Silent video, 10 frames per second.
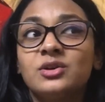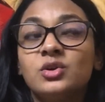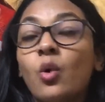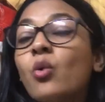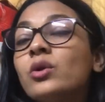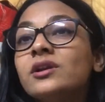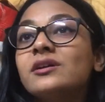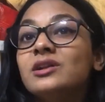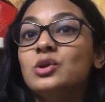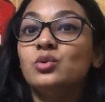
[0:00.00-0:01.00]

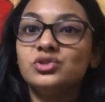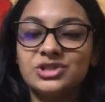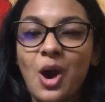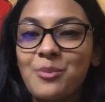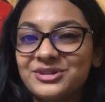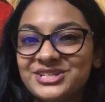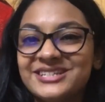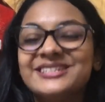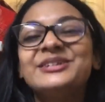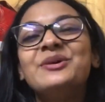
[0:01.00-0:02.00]
don't lose the
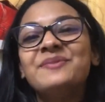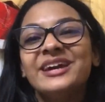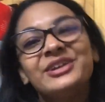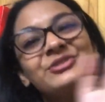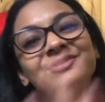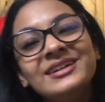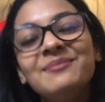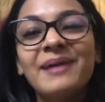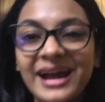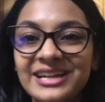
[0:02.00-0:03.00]
opportunity to make you
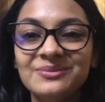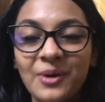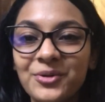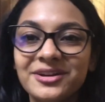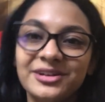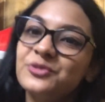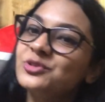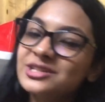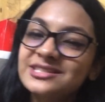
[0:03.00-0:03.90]
feel bad about it if you're